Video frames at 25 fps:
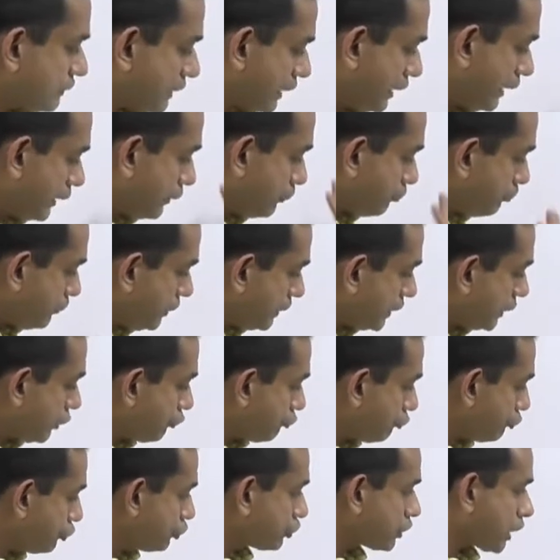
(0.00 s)
Now, let me
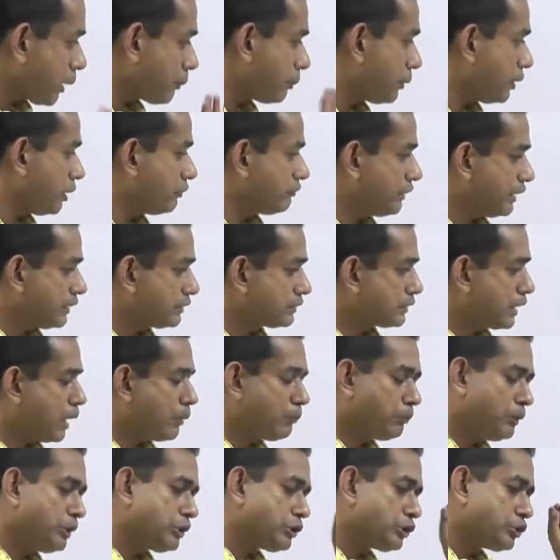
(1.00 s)
give you a couple of
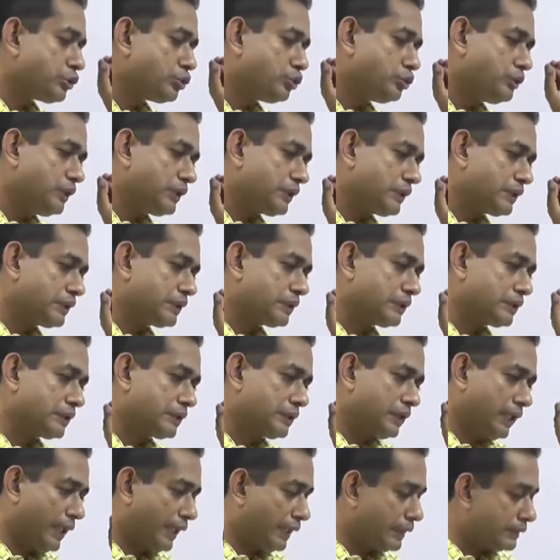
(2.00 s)
examples. Through the
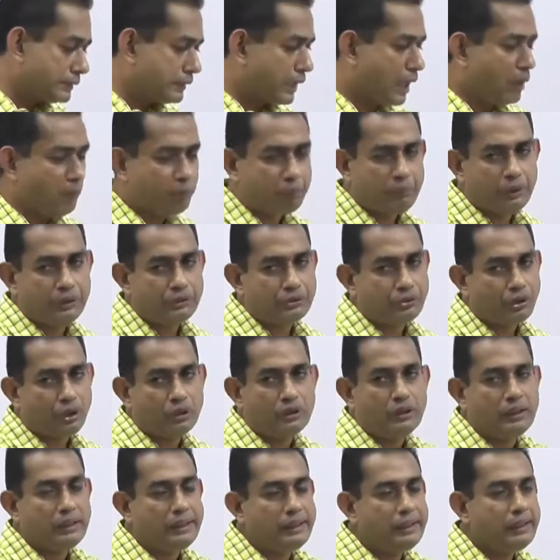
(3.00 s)
examples
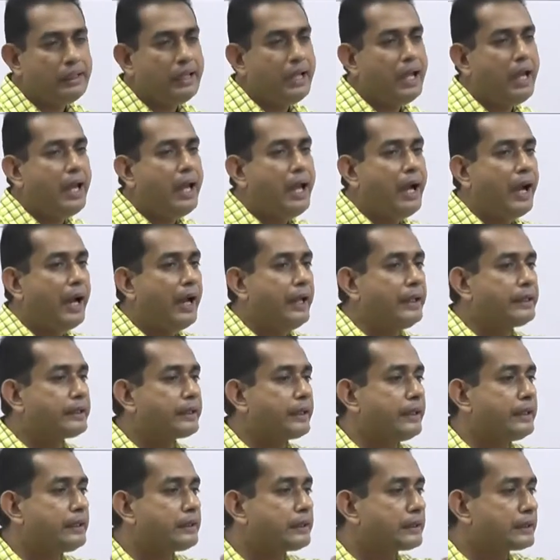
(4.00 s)
only, I
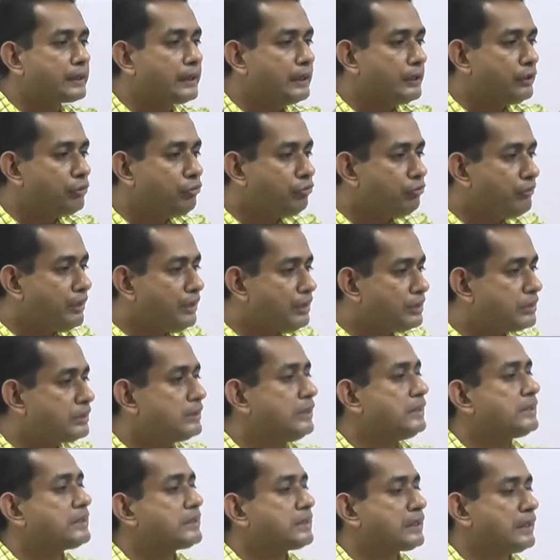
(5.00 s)
can convince
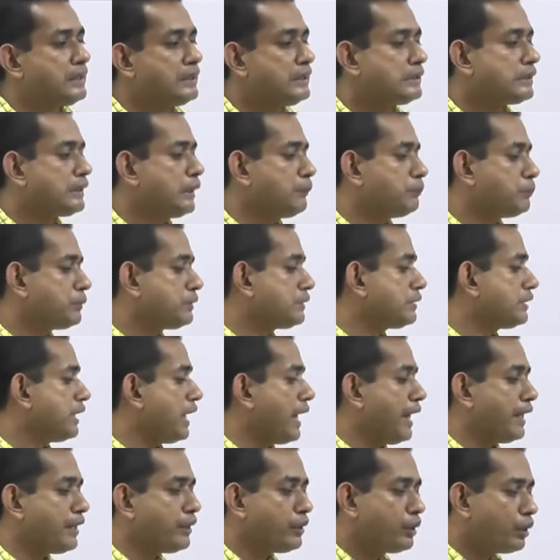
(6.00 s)
these concepts
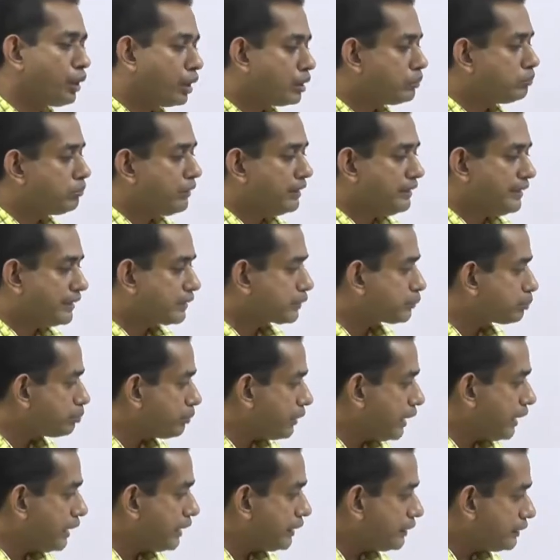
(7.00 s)
and not by
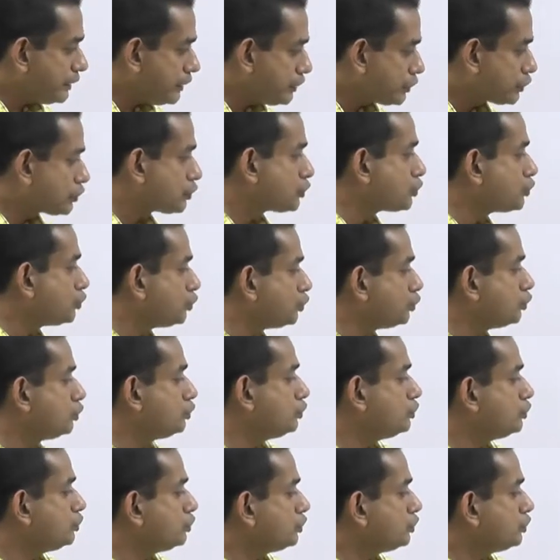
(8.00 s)
explaining these two